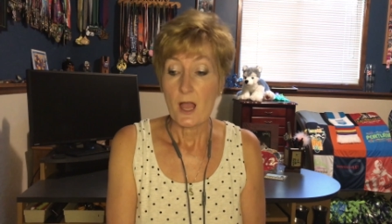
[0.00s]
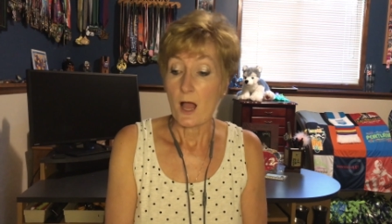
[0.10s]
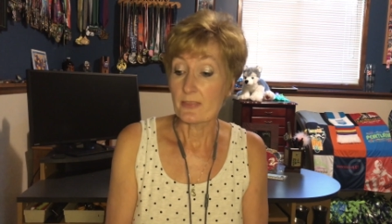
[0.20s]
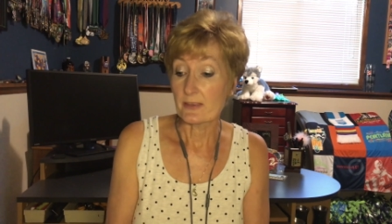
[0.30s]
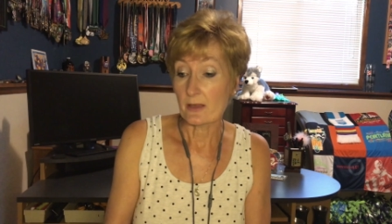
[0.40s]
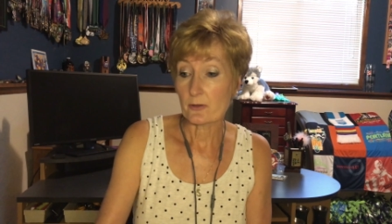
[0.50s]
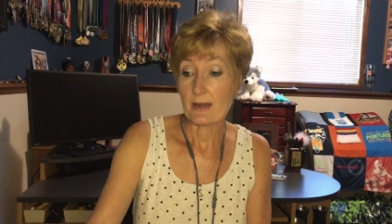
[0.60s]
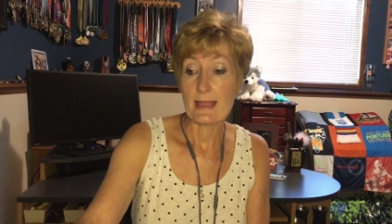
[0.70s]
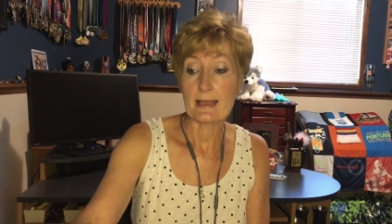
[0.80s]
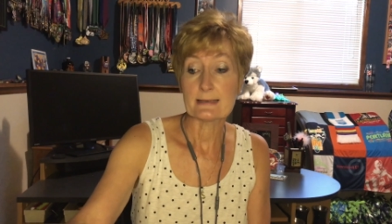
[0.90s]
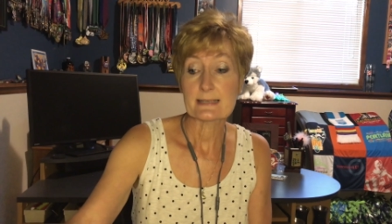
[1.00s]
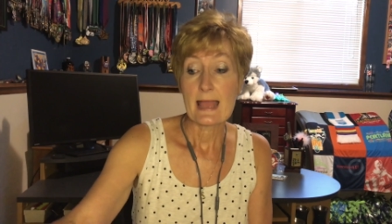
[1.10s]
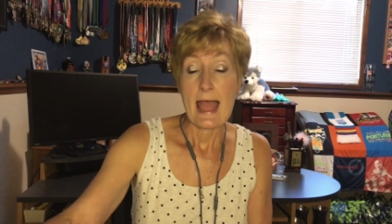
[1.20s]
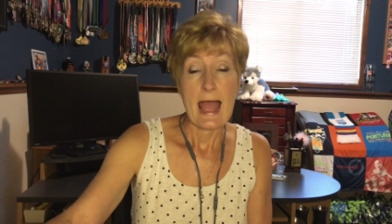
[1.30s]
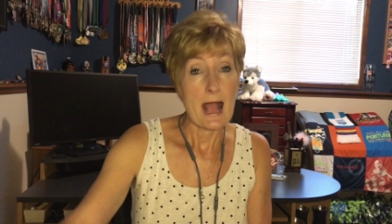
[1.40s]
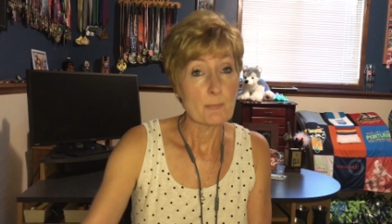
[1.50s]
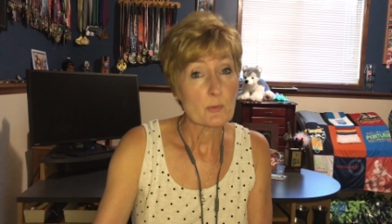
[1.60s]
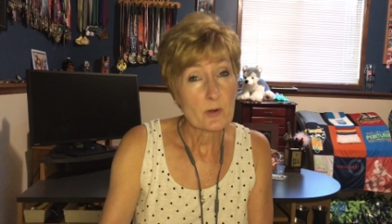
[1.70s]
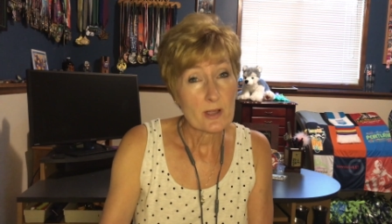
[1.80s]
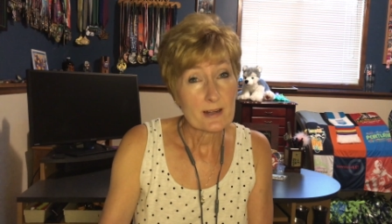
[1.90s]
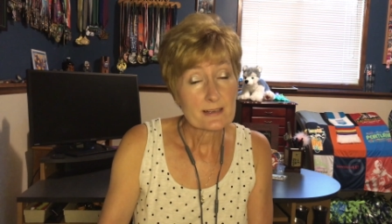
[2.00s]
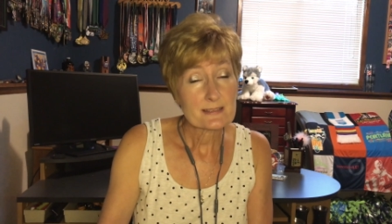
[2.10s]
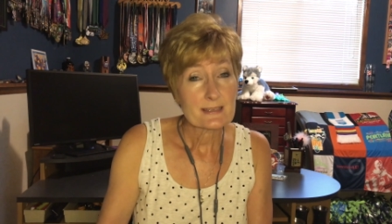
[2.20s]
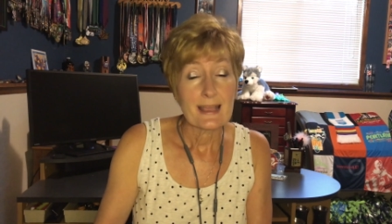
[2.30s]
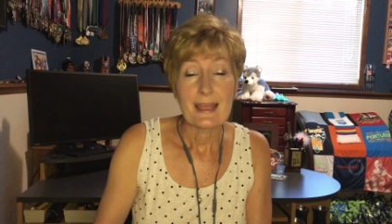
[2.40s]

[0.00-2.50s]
On the other hand, Apple products,